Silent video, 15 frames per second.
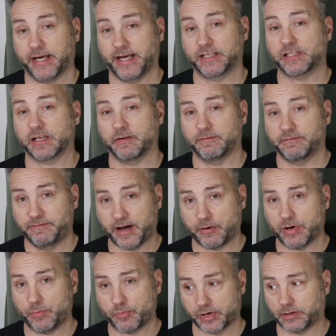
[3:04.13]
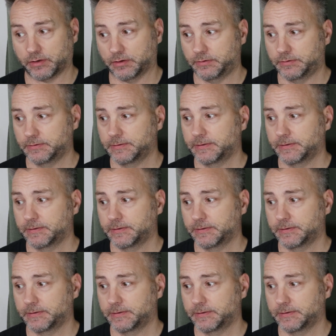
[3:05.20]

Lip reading: It's very brittle.